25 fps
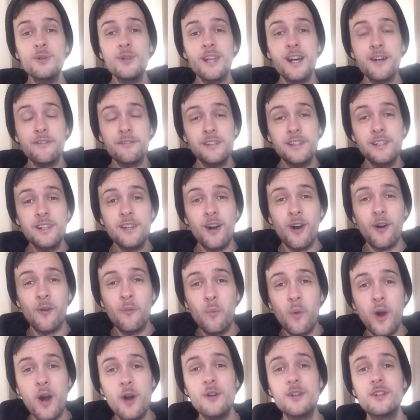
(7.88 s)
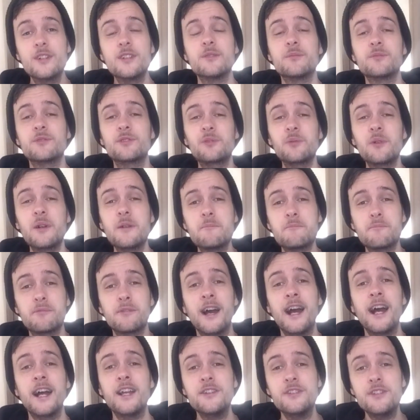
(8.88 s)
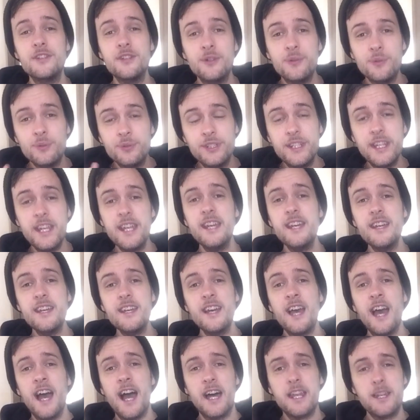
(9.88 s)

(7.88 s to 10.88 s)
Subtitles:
you lovely lot and welcome to a brand new year